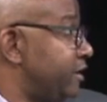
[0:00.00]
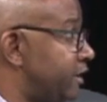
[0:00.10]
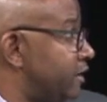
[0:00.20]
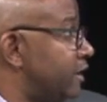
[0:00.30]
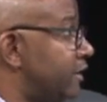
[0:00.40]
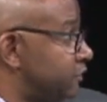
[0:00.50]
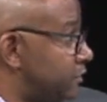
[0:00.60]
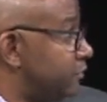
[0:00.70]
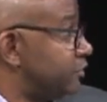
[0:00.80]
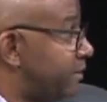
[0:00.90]
get it done as
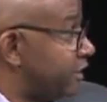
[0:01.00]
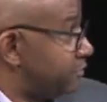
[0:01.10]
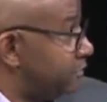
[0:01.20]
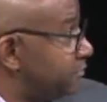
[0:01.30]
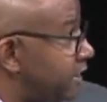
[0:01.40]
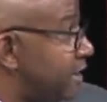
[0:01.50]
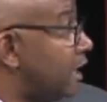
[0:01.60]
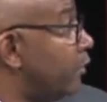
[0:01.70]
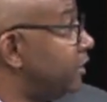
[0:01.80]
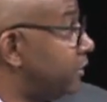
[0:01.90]
soon as possible and
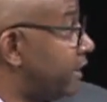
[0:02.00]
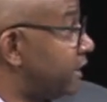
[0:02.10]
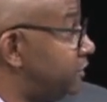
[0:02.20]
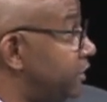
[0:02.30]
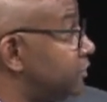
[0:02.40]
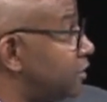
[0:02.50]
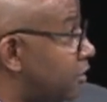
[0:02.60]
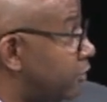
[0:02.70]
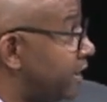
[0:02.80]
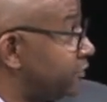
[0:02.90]
not wait till it actually gets
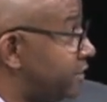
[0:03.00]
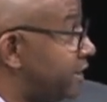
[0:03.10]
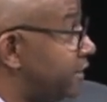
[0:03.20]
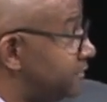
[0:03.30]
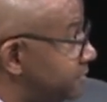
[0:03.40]
cold outside.